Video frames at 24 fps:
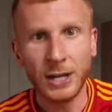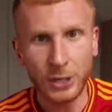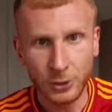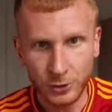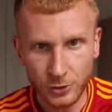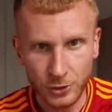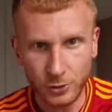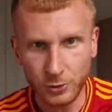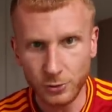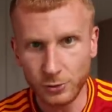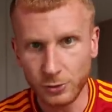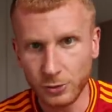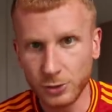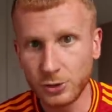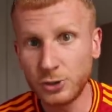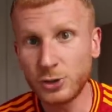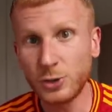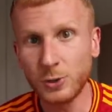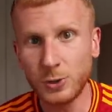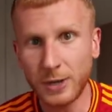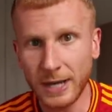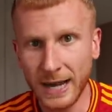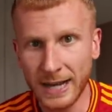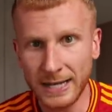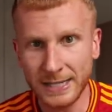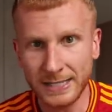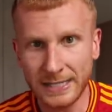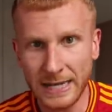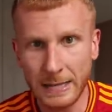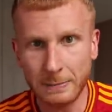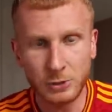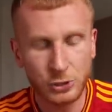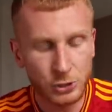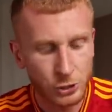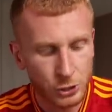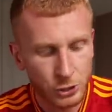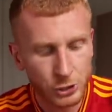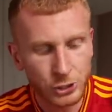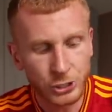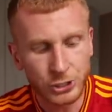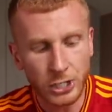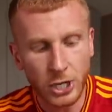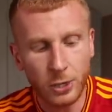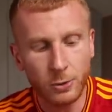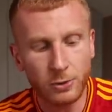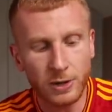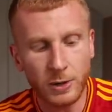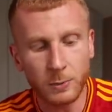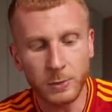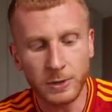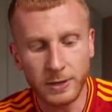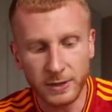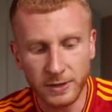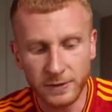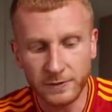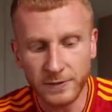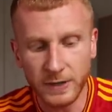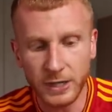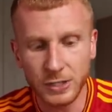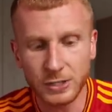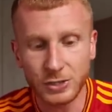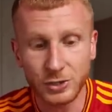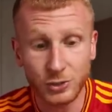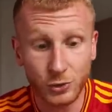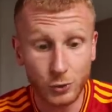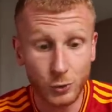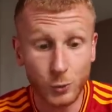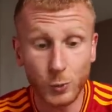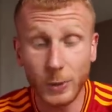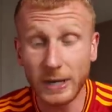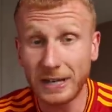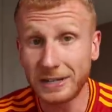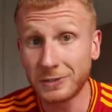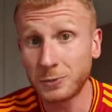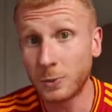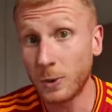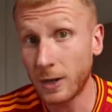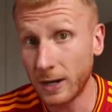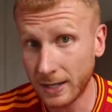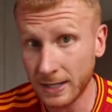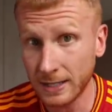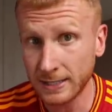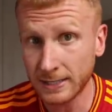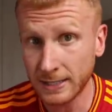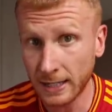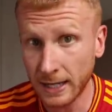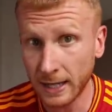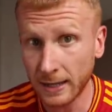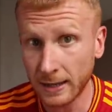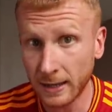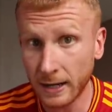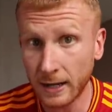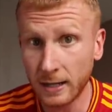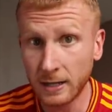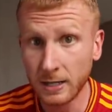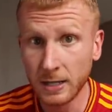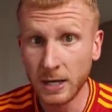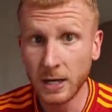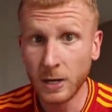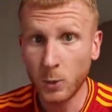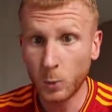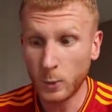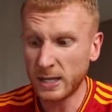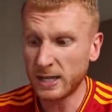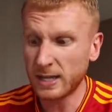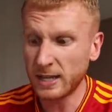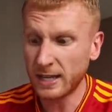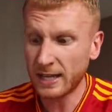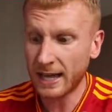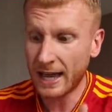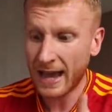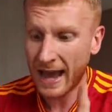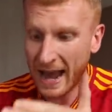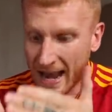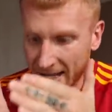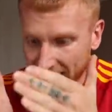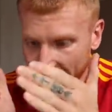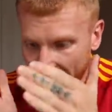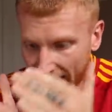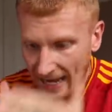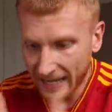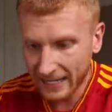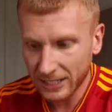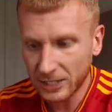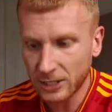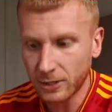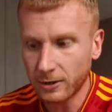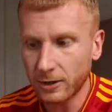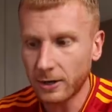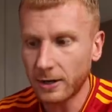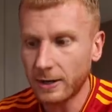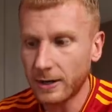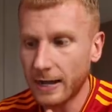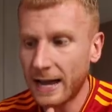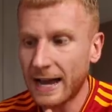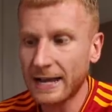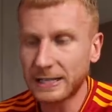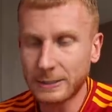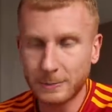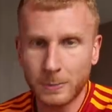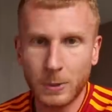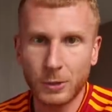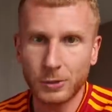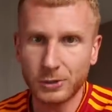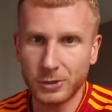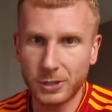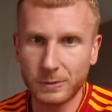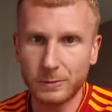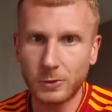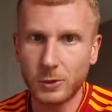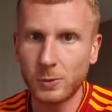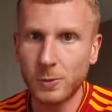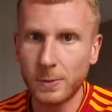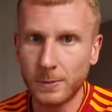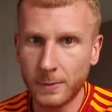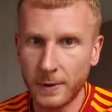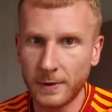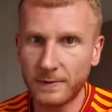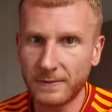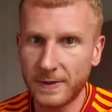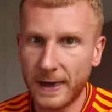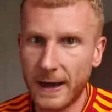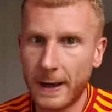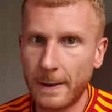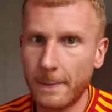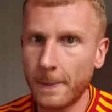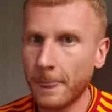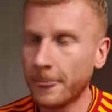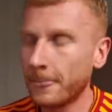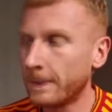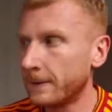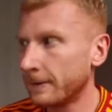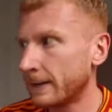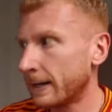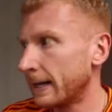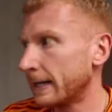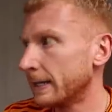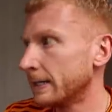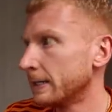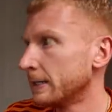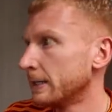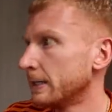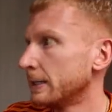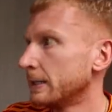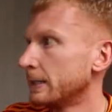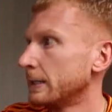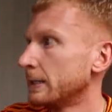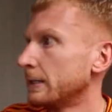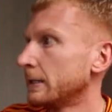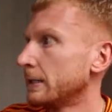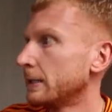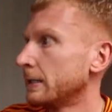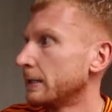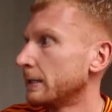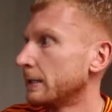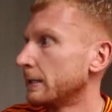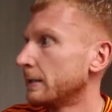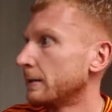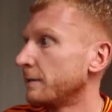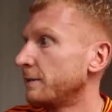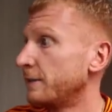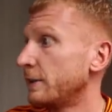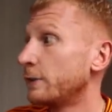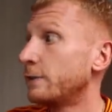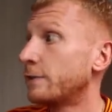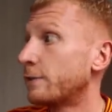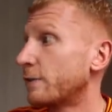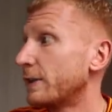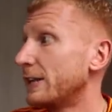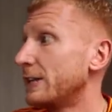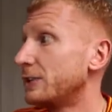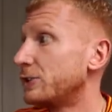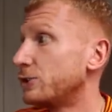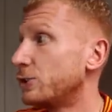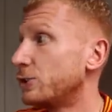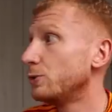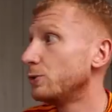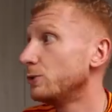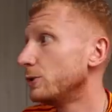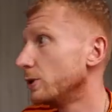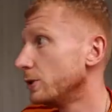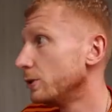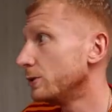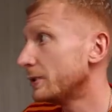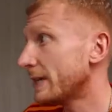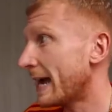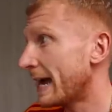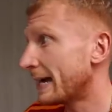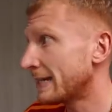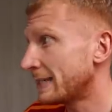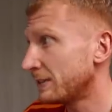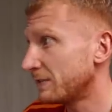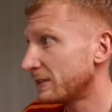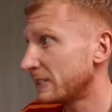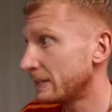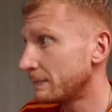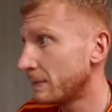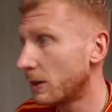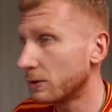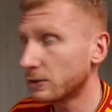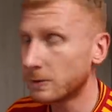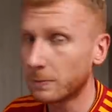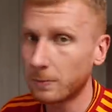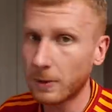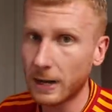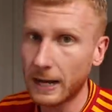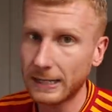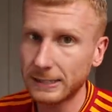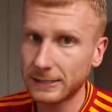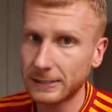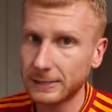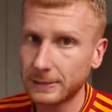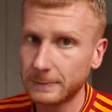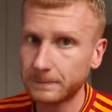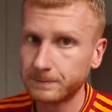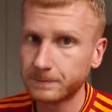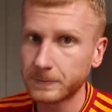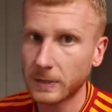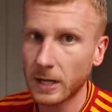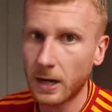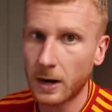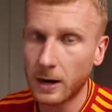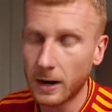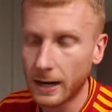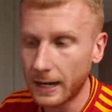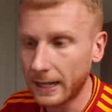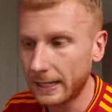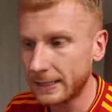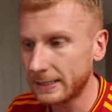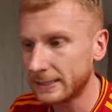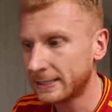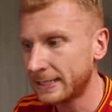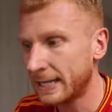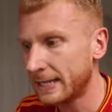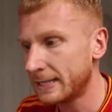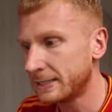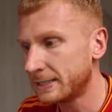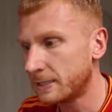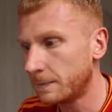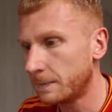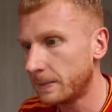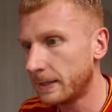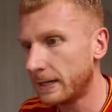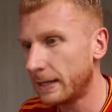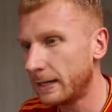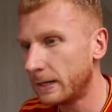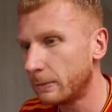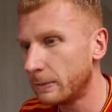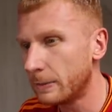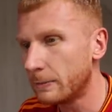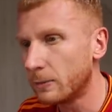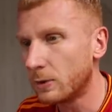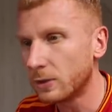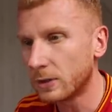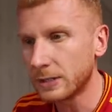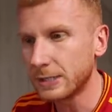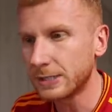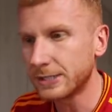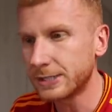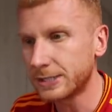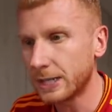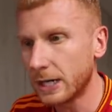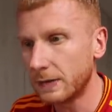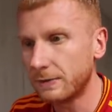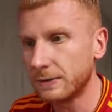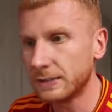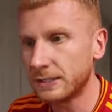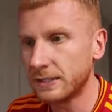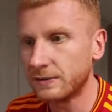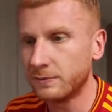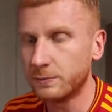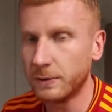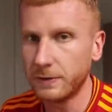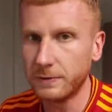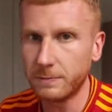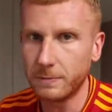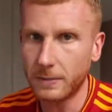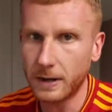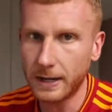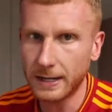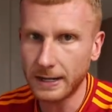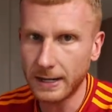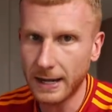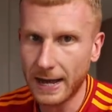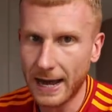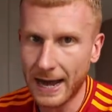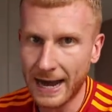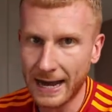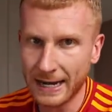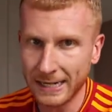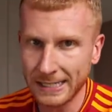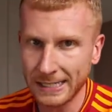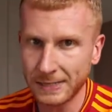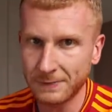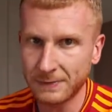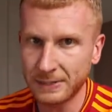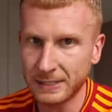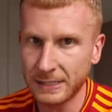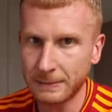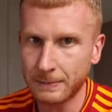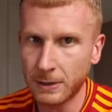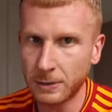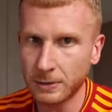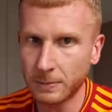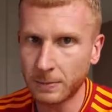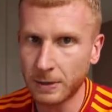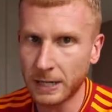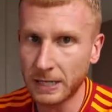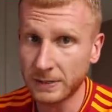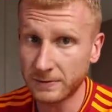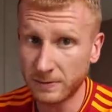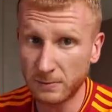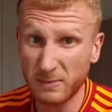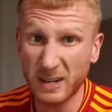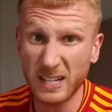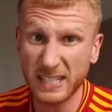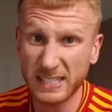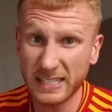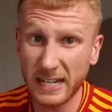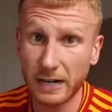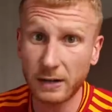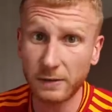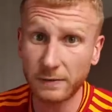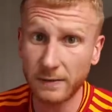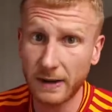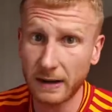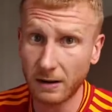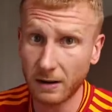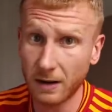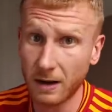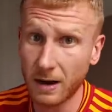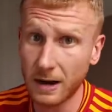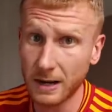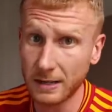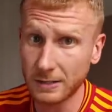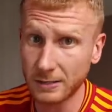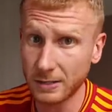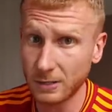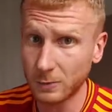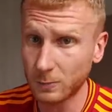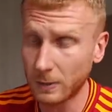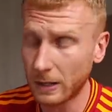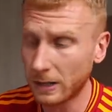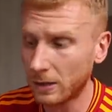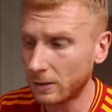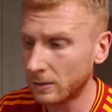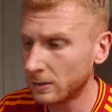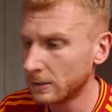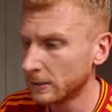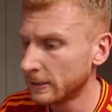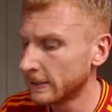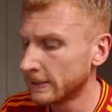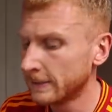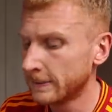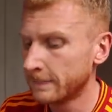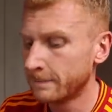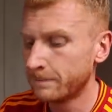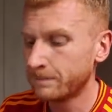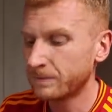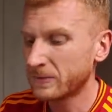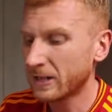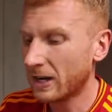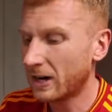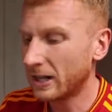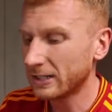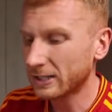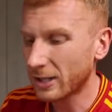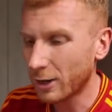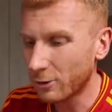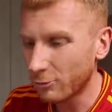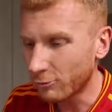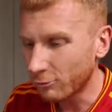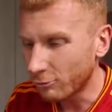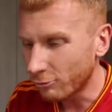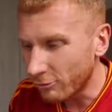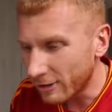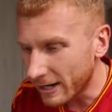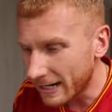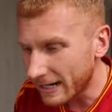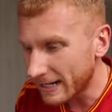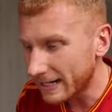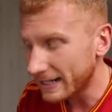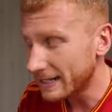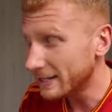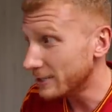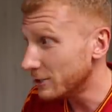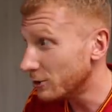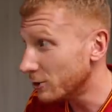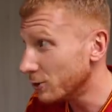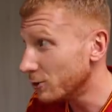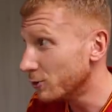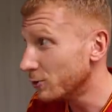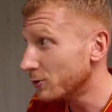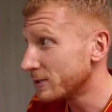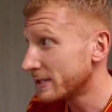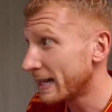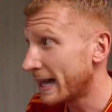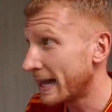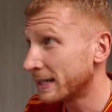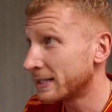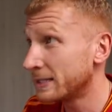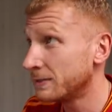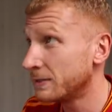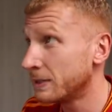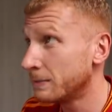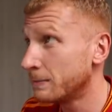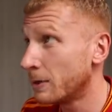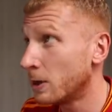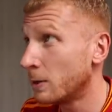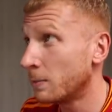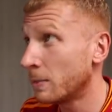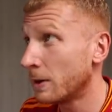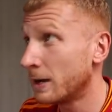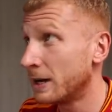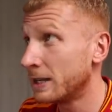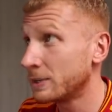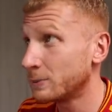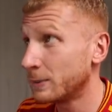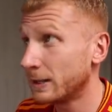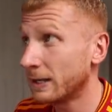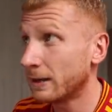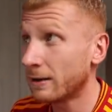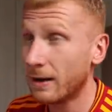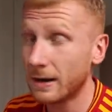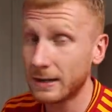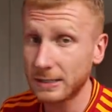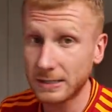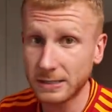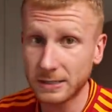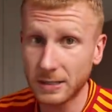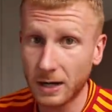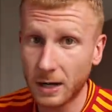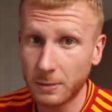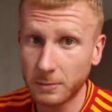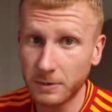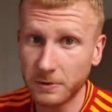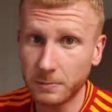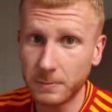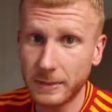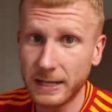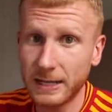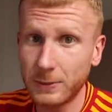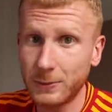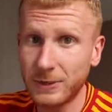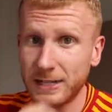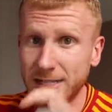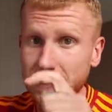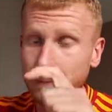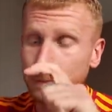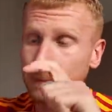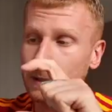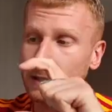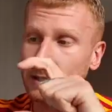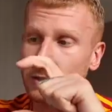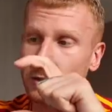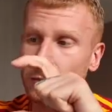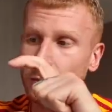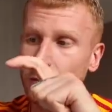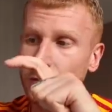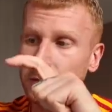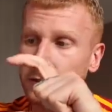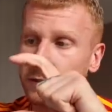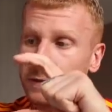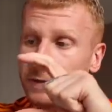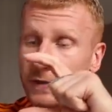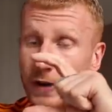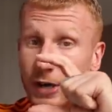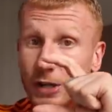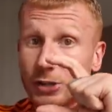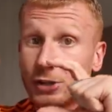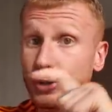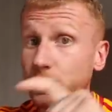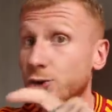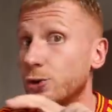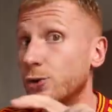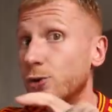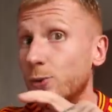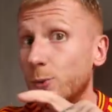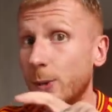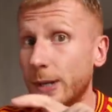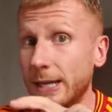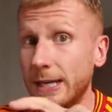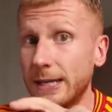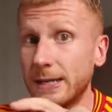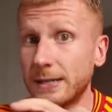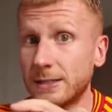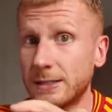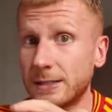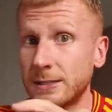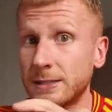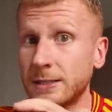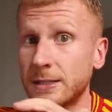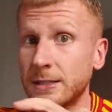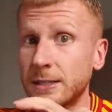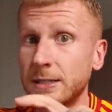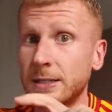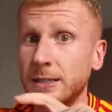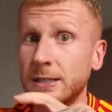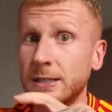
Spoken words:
and do 2K steps, just so that within the first 2 weeks working together, we can get as accurate as possible with that, okay? Feel free use activity multipliers. I tend to be a little bit more conservative with my activity multipliers for myself and clients as well. I don't really use activity multipliers when clients start with me. We simply use the first 2 weeks